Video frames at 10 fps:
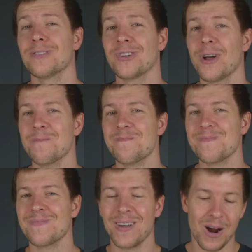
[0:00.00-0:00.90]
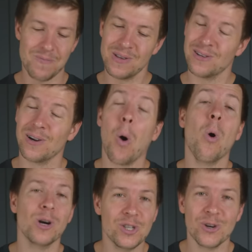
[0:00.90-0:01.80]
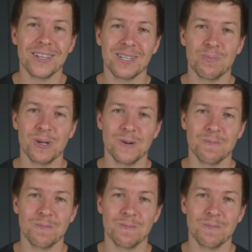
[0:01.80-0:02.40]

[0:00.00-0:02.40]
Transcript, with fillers: So I hope you all enjoy this build.